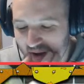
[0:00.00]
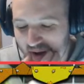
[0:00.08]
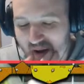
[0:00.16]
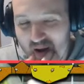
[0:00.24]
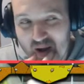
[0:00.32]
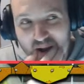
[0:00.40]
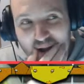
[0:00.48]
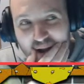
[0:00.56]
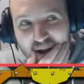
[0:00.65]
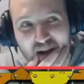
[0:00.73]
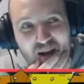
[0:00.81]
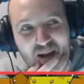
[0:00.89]
her, nail
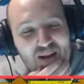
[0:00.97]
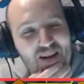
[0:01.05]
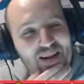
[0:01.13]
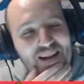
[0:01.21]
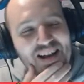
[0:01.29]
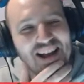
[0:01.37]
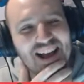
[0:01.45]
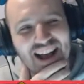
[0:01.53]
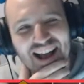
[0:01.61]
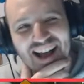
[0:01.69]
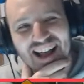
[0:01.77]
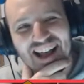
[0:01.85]
boots. I bet she's getting
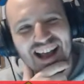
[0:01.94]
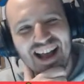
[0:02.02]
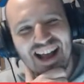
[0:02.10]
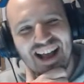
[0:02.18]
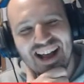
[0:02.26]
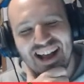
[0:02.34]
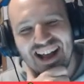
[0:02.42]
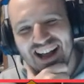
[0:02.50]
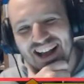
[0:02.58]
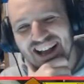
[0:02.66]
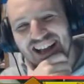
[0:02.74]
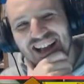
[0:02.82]
sick of it all the
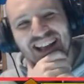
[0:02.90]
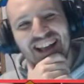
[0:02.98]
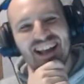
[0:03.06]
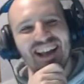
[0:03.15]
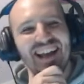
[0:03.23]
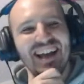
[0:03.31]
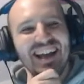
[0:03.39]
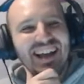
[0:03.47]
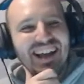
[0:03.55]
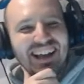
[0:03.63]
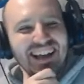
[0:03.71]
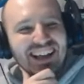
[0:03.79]
time, telling him to get rid of
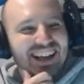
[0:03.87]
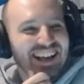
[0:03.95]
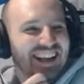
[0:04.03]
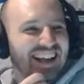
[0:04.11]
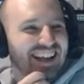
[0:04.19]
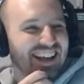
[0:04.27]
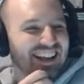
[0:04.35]
stuff and that.